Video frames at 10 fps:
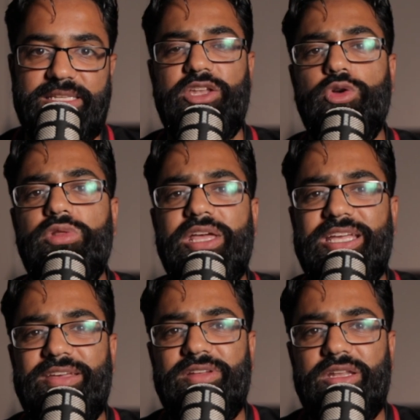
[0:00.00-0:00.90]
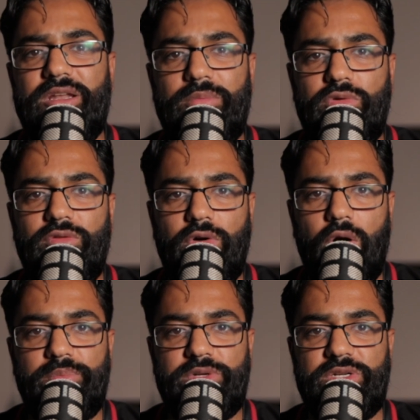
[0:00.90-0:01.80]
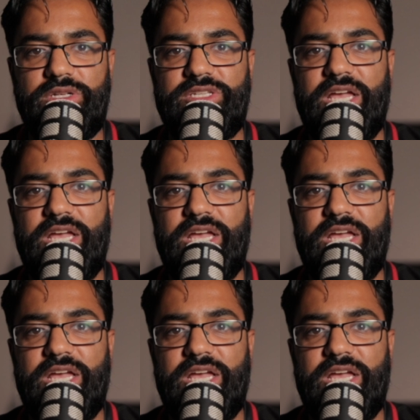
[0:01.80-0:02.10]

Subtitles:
And you're then given a number of options